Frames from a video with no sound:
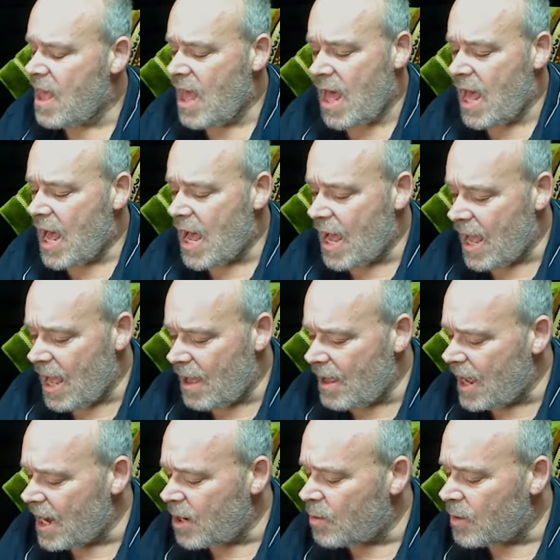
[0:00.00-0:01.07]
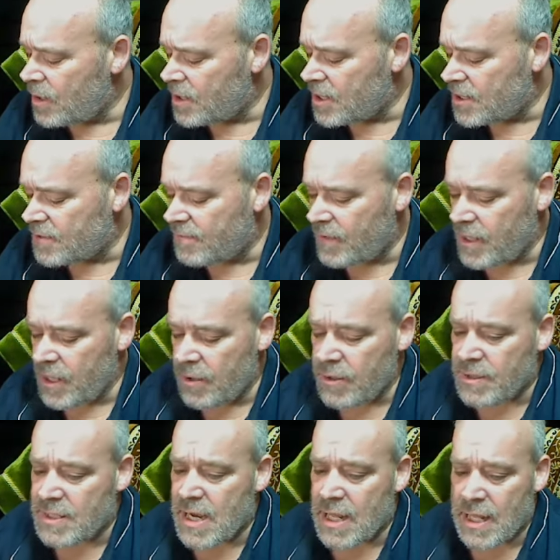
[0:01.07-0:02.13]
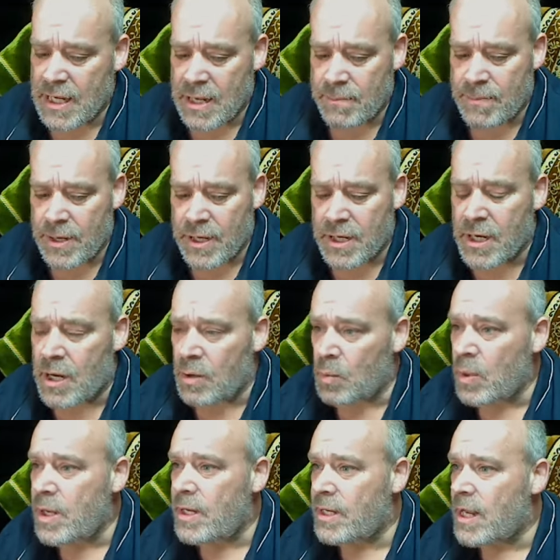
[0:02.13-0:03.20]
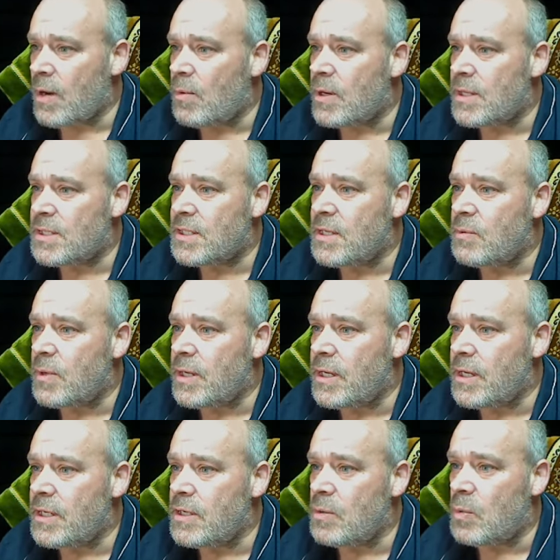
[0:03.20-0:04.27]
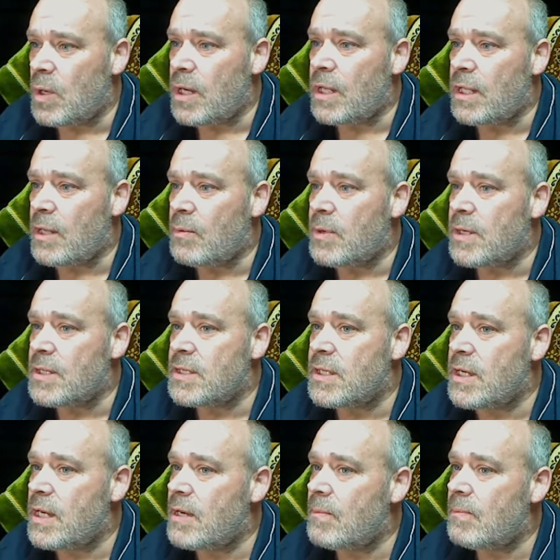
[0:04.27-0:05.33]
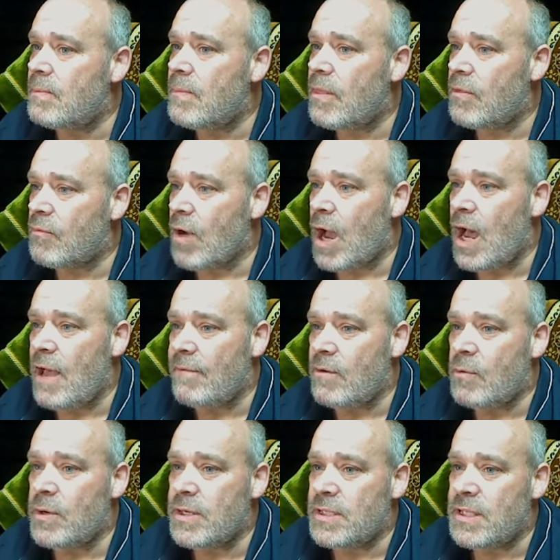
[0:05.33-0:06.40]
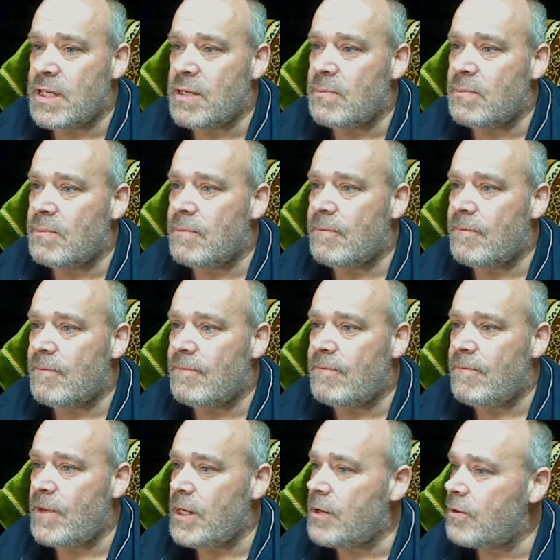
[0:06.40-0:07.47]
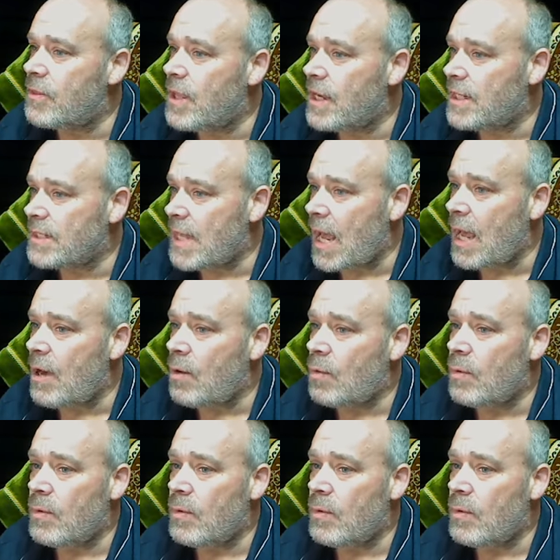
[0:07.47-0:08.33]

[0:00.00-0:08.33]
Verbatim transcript: I, I don't want this video to sound like I'm picking on Whitney. I want to see Whitney do well. I want to see him thrive. I want to see him figure things out.